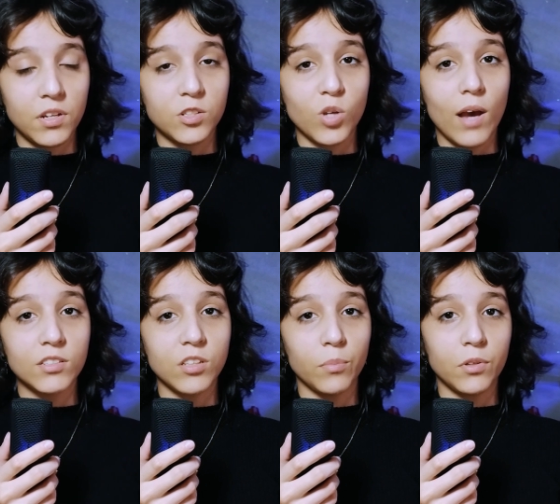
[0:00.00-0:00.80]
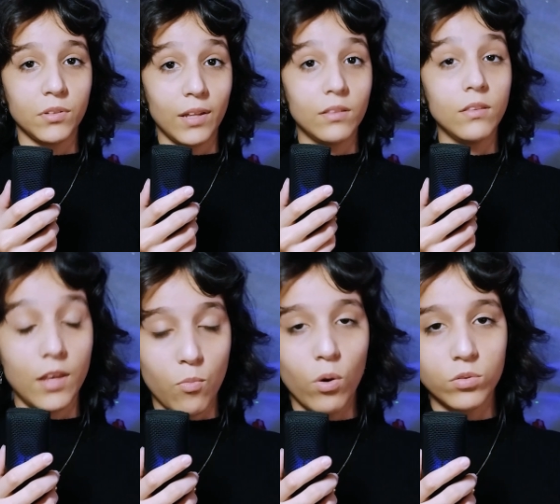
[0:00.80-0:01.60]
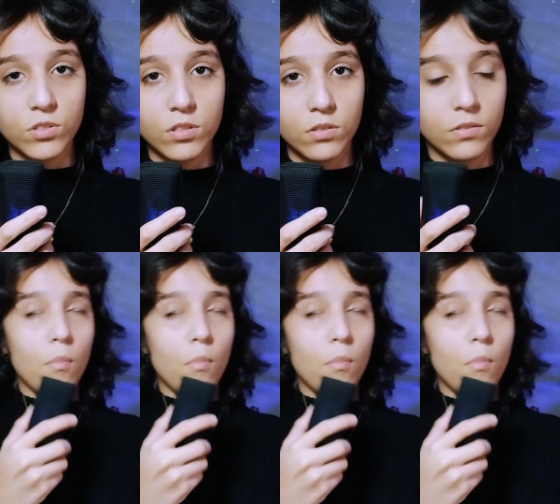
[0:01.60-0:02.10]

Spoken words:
because you have something that they want.